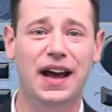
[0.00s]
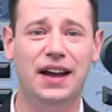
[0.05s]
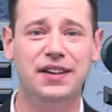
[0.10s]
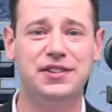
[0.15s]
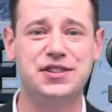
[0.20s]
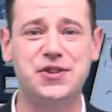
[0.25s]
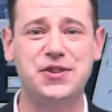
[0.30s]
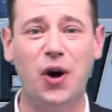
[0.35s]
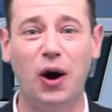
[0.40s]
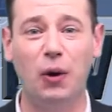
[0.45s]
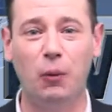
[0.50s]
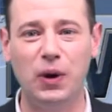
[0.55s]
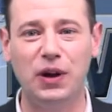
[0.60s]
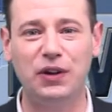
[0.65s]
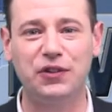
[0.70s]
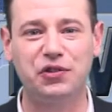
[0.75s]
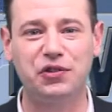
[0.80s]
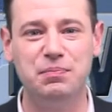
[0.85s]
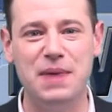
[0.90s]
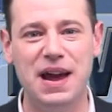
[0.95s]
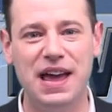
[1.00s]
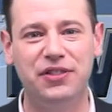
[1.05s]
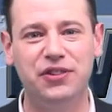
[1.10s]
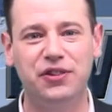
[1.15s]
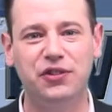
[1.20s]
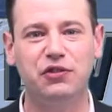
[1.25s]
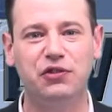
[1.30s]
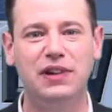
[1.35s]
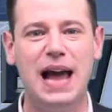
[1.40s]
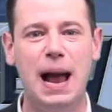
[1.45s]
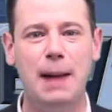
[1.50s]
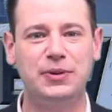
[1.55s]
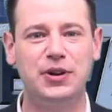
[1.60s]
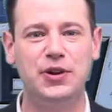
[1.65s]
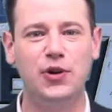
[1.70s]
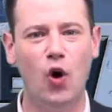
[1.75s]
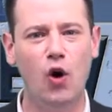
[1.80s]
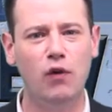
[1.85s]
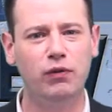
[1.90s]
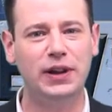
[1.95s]
Star Will Smith slapped an
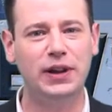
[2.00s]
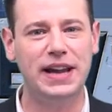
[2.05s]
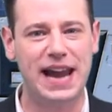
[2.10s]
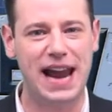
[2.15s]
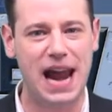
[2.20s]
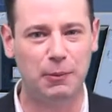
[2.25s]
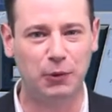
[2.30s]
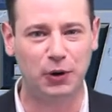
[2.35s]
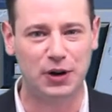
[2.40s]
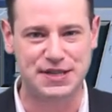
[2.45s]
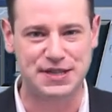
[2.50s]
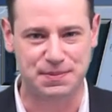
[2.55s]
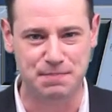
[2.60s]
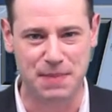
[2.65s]
overly amorous